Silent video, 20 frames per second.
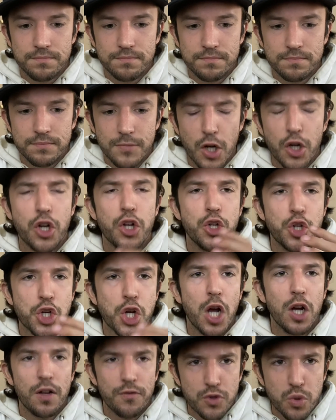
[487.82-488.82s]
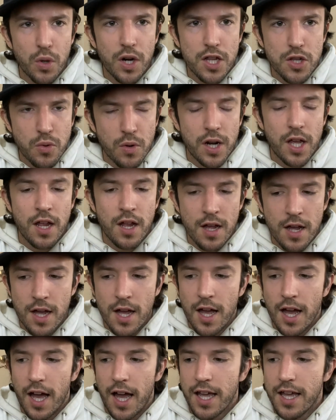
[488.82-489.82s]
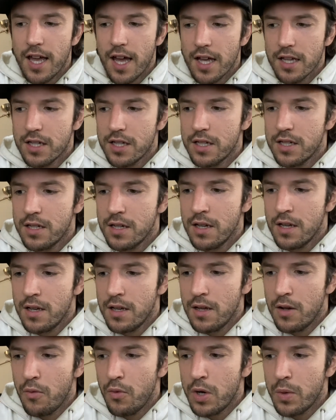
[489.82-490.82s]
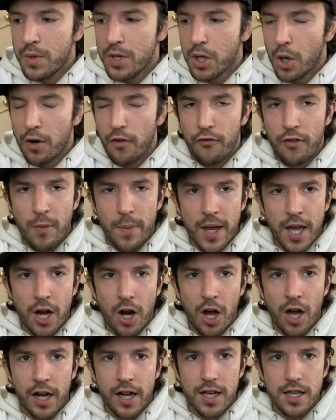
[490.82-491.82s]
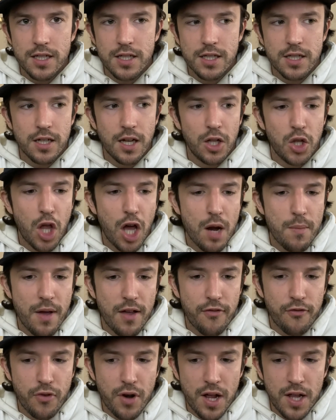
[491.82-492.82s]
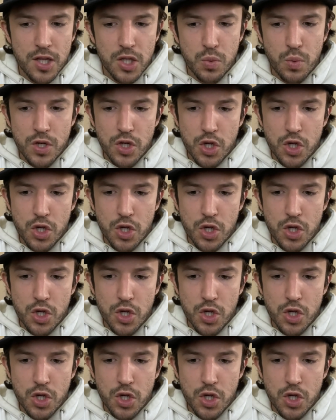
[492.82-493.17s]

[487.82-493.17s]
a good chunk of 2020, I guess. When we started filming in August, a lot of my friends, we